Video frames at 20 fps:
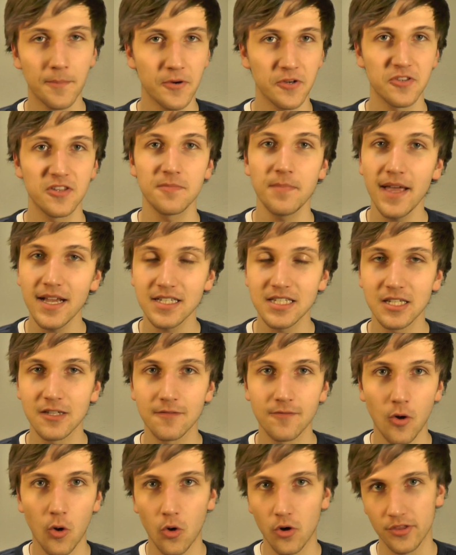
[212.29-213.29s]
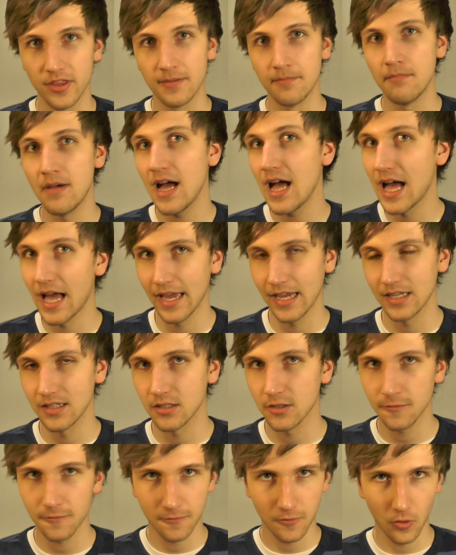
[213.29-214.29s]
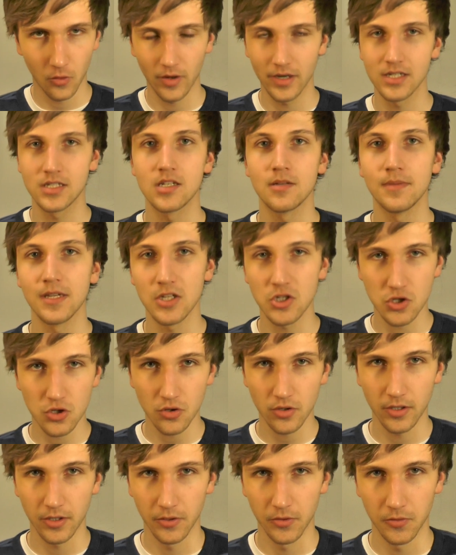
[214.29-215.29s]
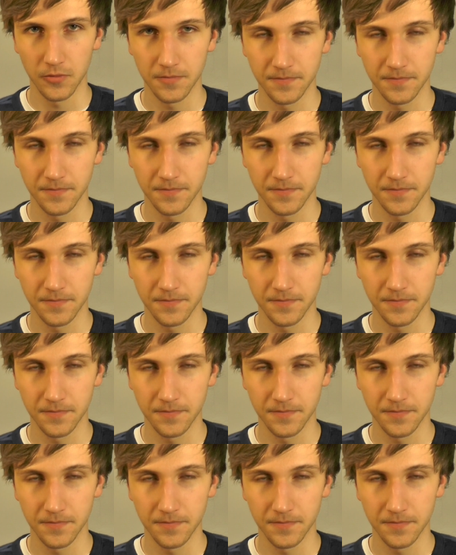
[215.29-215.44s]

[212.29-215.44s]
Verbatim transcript: perspective or the mind for it to be true.